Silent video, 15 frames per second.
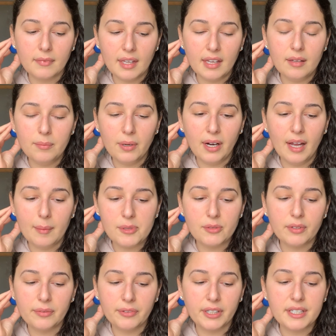And perhaps
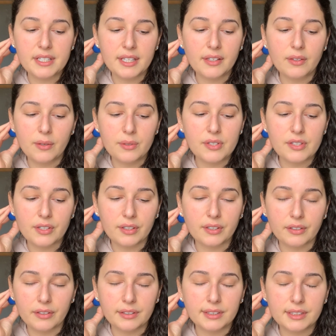reversing those
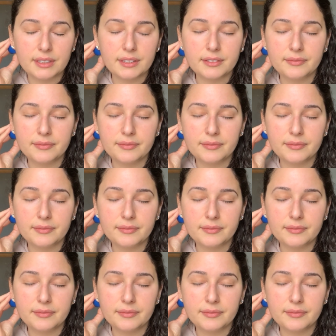circles.